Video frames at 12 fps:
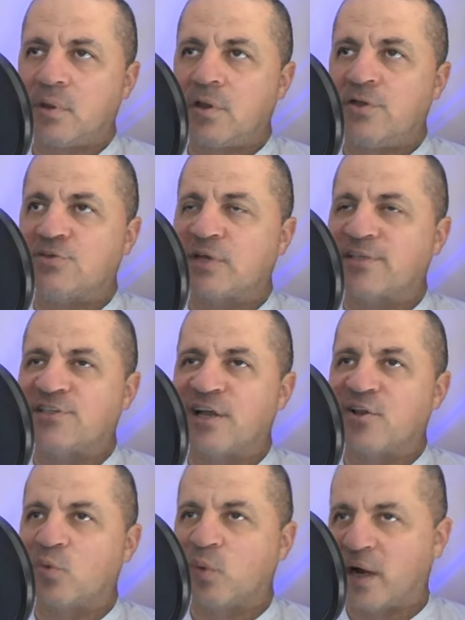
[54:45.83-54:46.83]
It's like
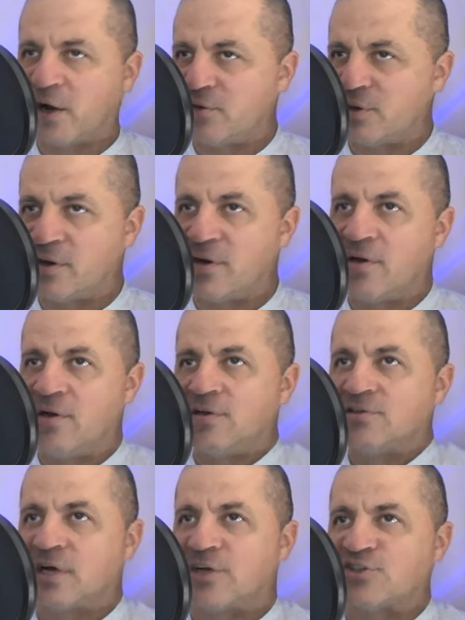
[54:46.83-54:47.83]
Taylor Wilde and
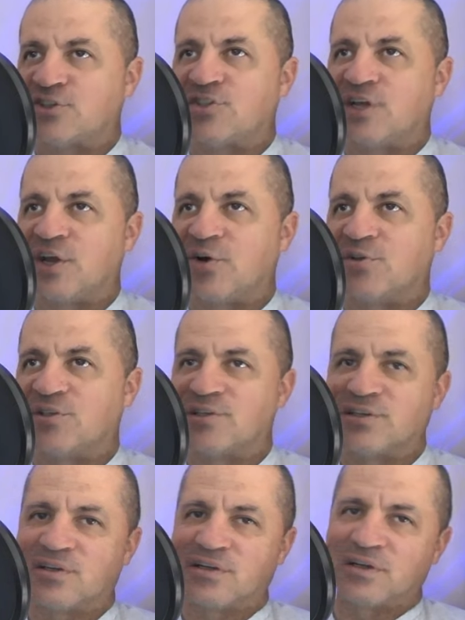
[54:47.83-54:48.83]
Tasha Steeles
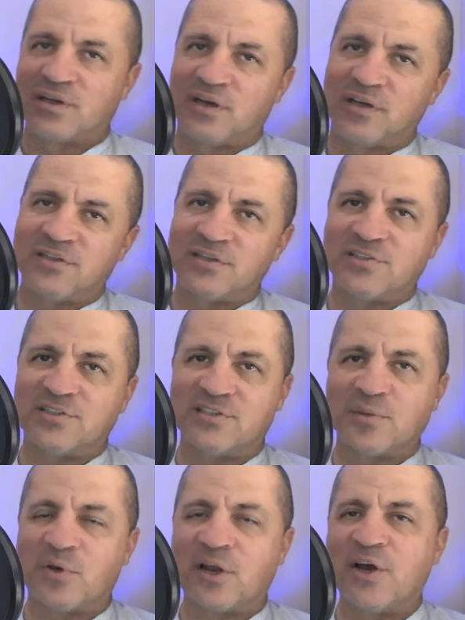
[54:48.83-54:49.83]
and uh,
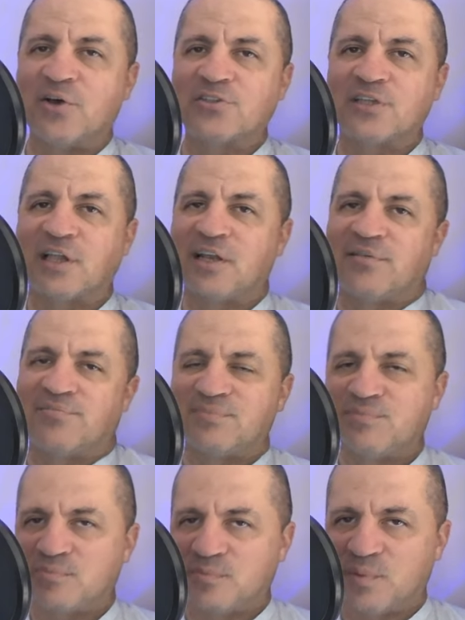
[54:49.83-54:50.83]
someone else, and then
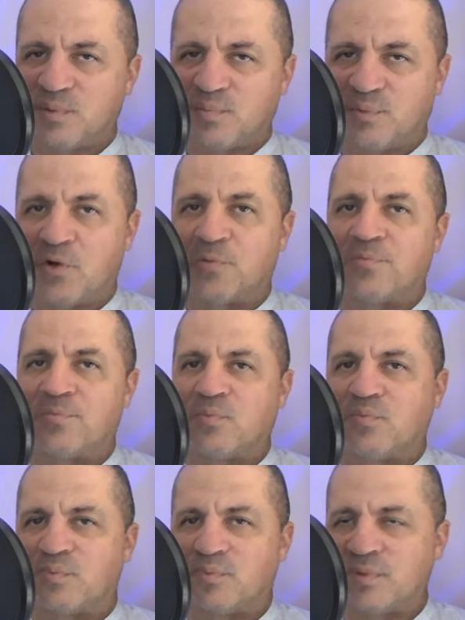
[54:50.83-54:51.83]
boom,
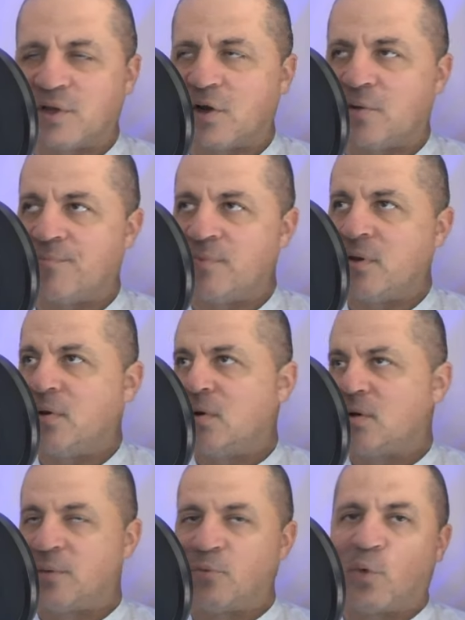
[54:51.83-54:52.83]
you know,
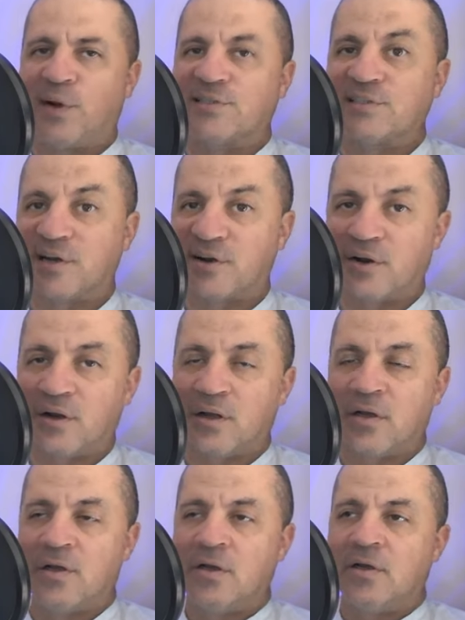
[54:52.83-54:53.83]
number one contender.
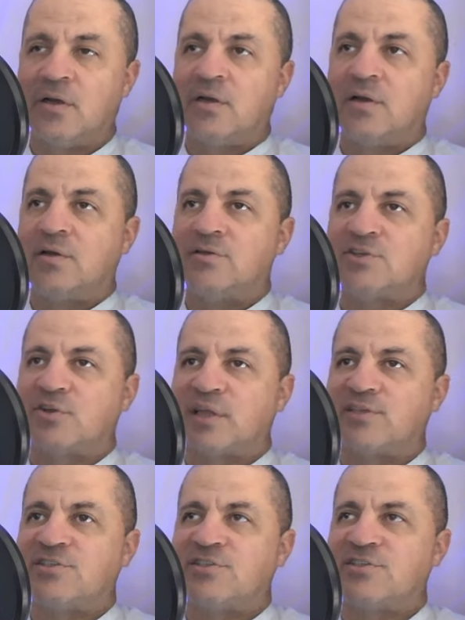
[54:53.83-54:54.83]
So they
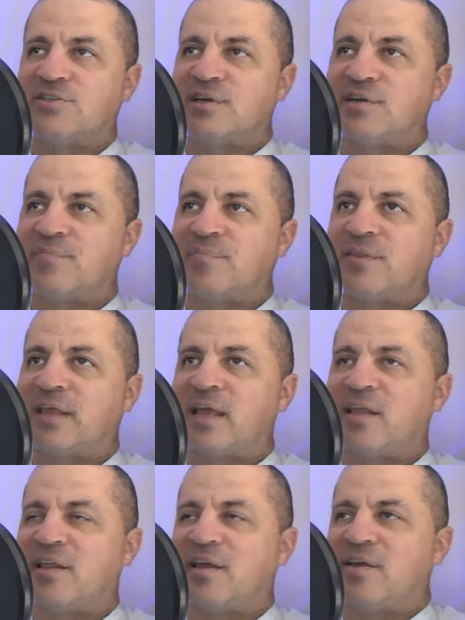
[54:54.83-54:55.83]
just
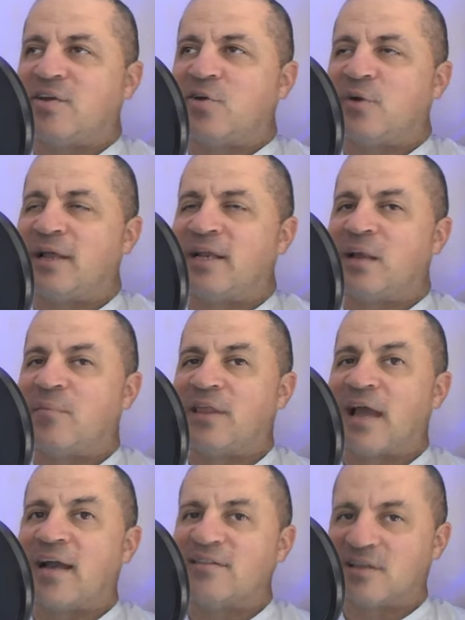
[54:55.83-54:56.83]
they you know Nick Nemeth
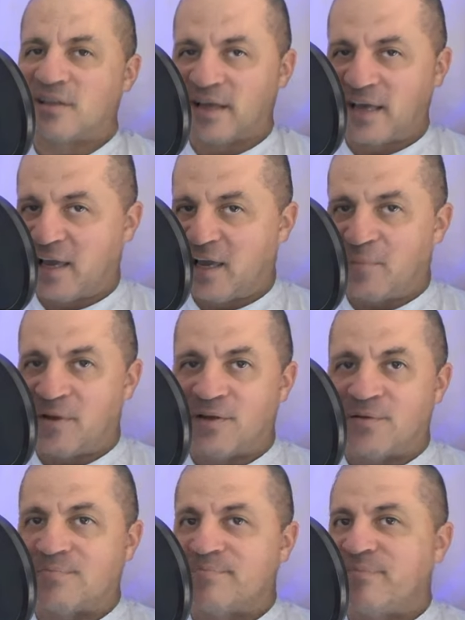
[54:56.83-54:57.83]
acted like, hey, I'm
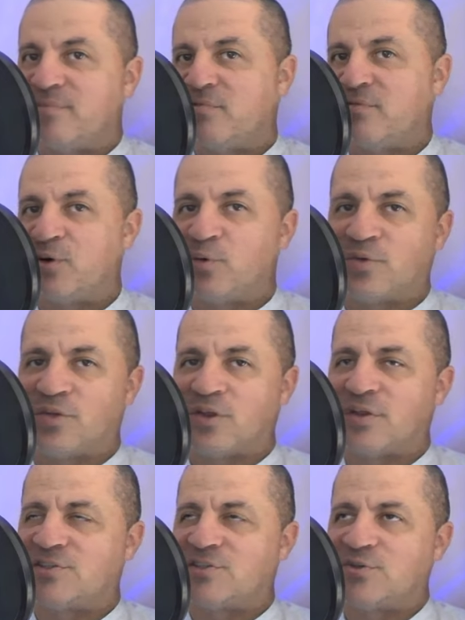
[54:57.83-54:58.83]
gonna feud with all
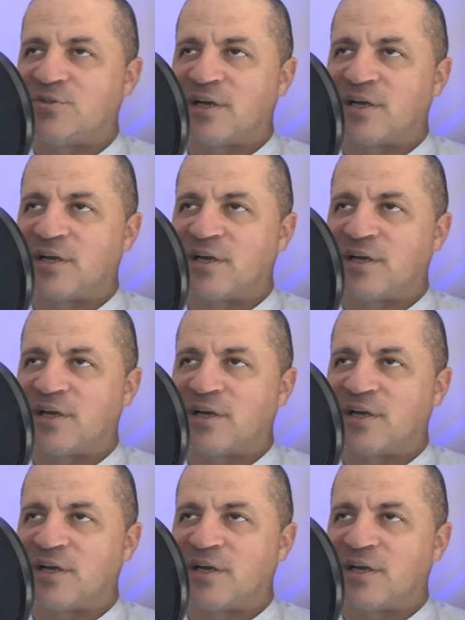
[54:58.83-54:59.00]
these dudes.